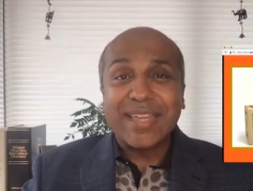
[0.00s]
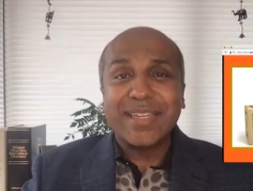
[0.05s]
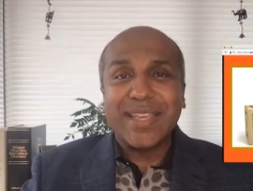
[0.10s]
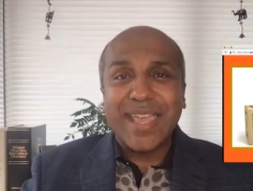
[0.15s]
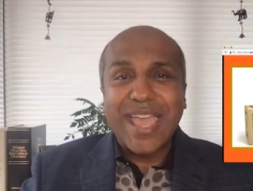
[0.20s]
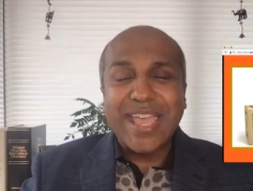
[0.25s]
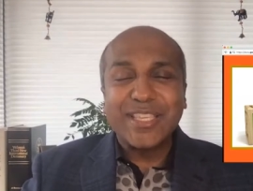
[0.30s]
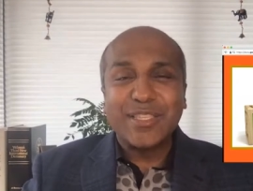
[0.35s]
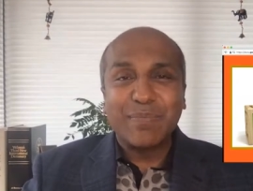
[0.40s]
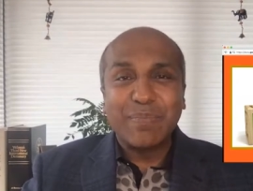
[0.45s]

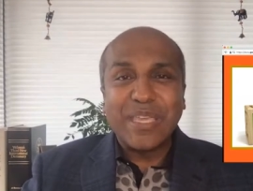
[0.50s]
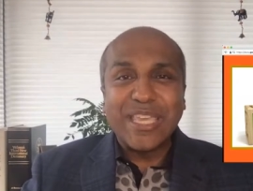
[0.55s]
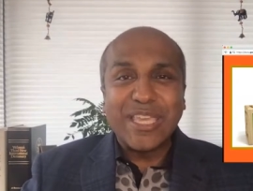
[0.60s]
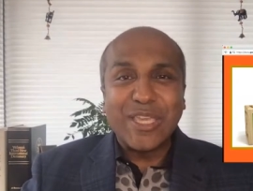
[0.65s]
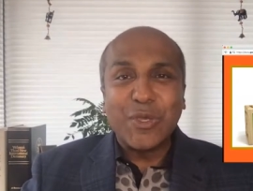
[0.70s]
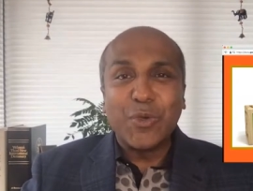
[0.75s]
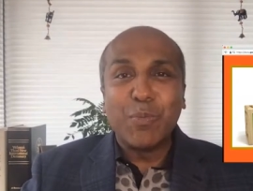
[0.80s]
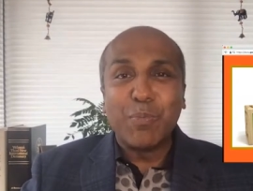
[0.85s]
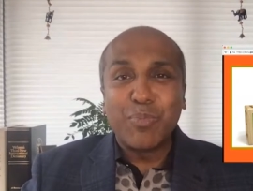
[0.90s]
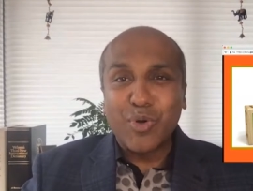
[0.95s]

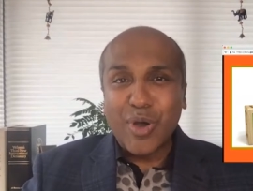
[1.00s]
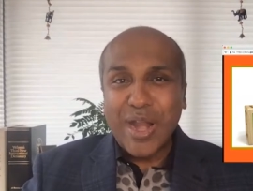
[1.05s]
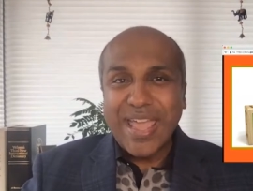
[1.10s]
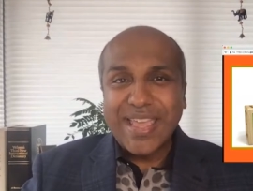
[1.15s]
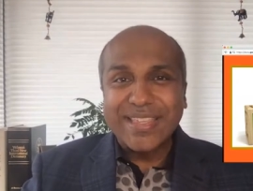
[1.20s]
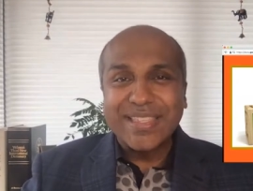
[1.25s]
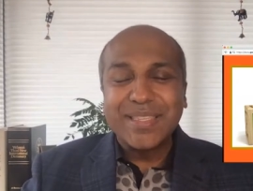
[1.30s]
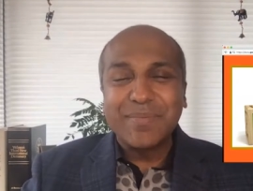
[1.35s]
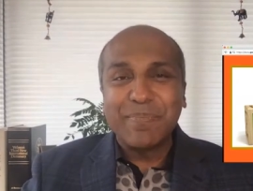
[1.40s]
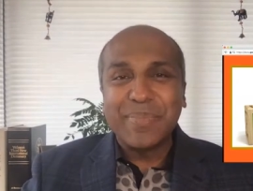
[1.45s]
SBU
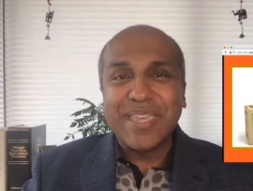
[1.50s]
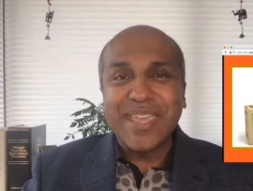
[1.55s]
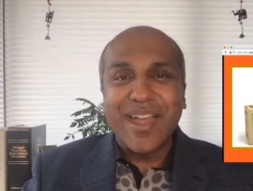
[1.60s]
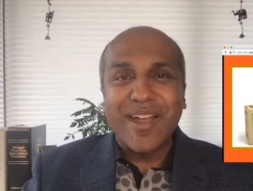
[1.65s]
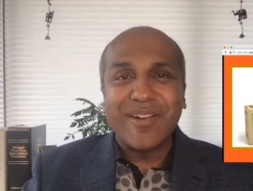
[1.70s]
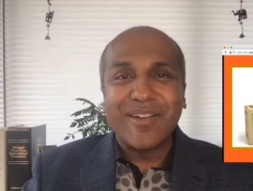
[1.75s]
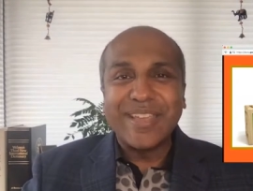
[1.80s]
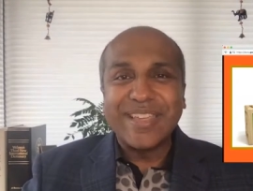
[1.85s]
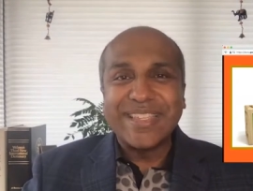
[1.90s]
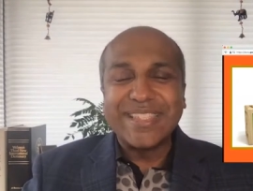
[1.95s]
Prez,
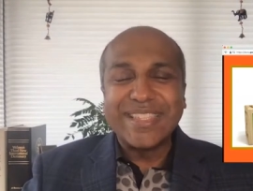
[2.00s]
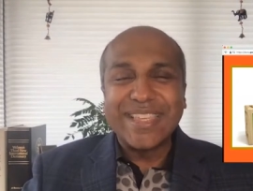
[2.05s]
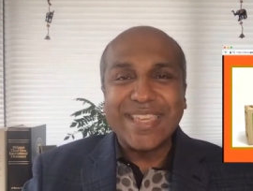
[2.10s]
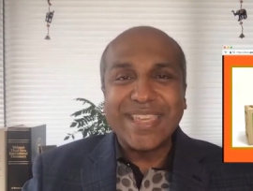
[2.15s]
Prez.